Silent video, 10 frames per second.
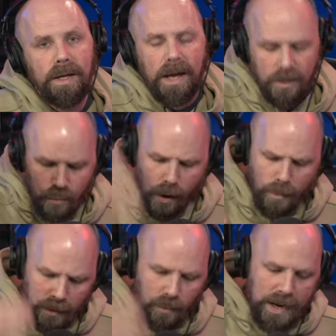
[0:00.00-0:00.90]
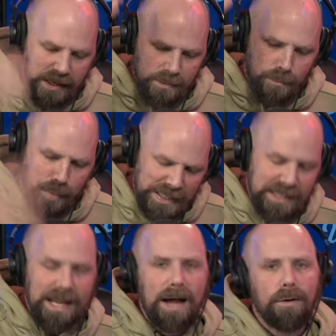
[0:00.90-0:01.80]
And the Roman Reigns
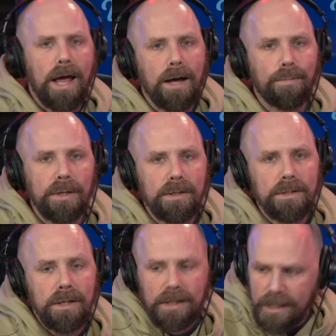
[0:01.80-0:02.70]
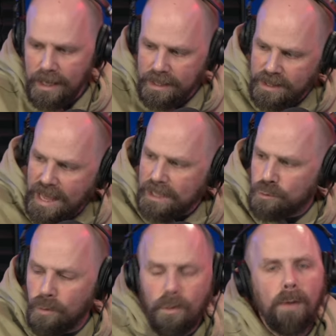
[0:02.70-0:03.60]
beatdown happens, and that's
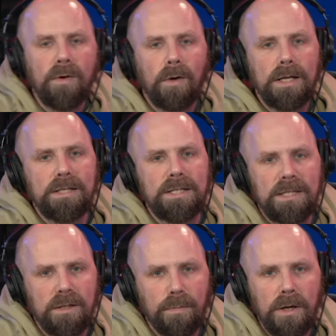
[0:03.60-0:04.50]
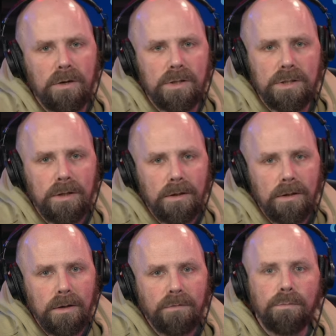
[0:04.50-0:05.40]
when Roman Reigns disappears
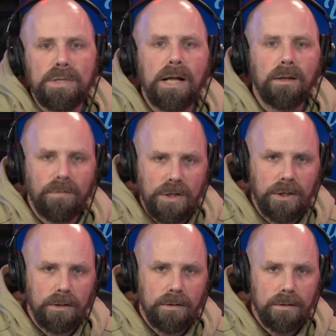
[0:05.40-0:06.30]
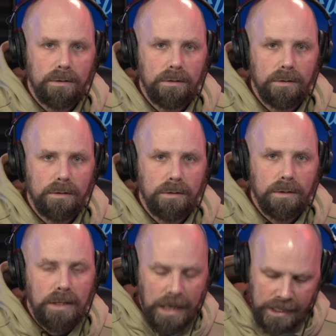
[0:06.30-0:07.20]
from television.
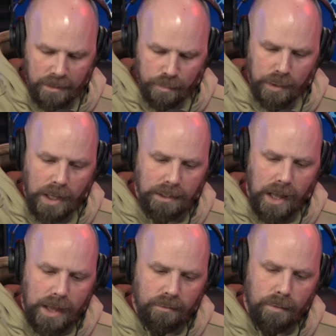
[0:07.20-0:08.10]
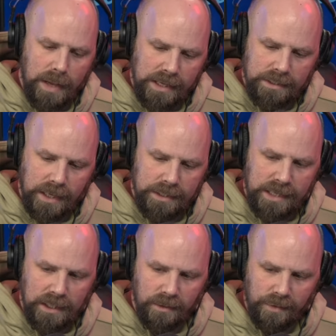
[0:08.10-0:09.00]
And the Bloodline remains on
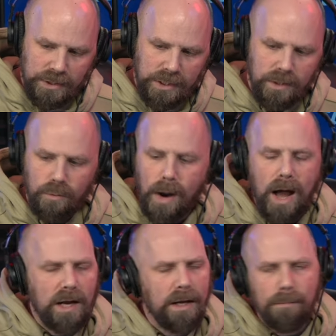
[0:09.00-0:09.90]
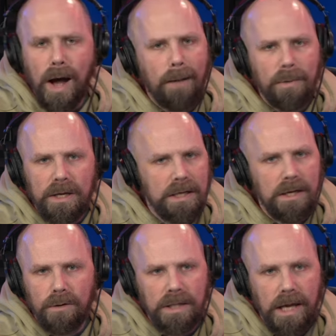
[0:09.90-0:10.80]
television. The Rock can pop in
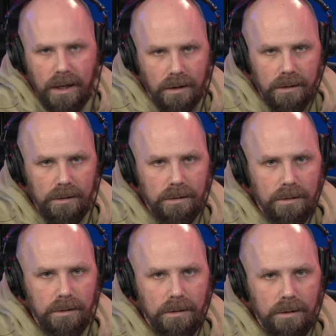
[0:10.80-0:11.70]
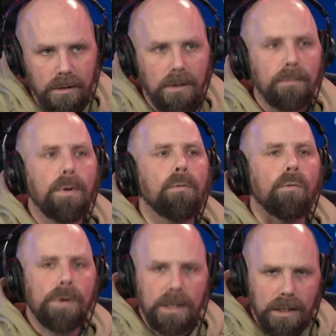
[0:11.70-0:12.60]
here and there. But
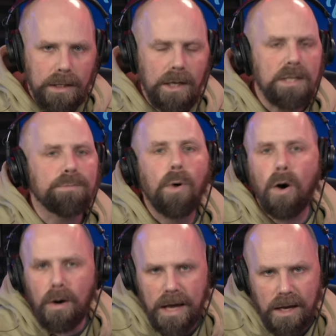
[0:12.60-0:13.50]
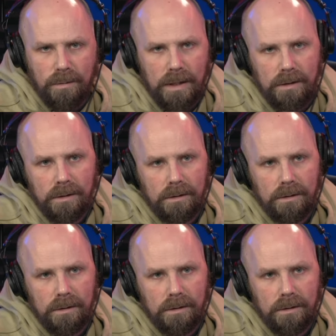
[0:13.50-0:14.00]
really, it's Paul Heyman